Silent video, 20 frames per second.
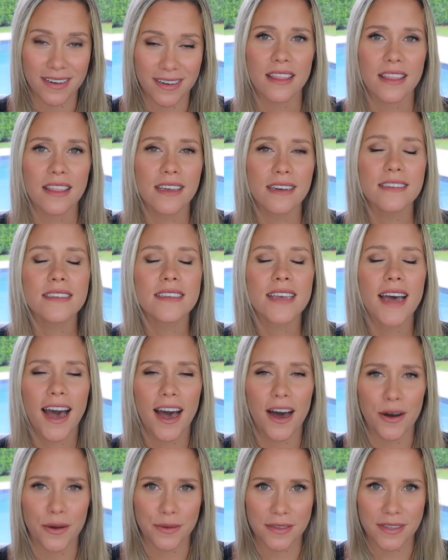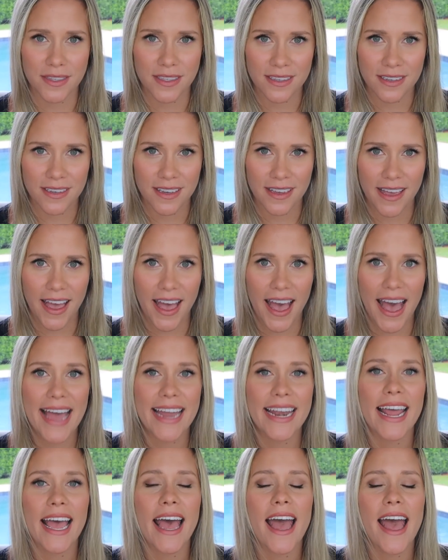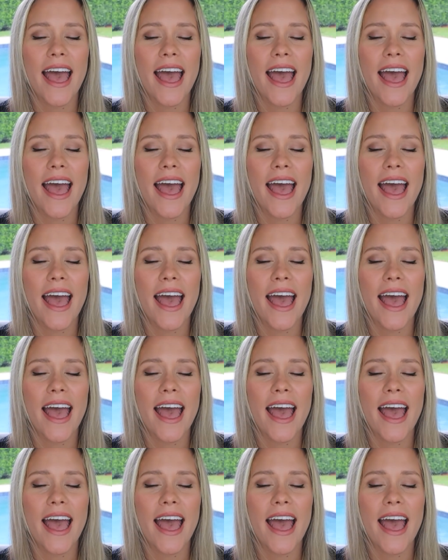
This house had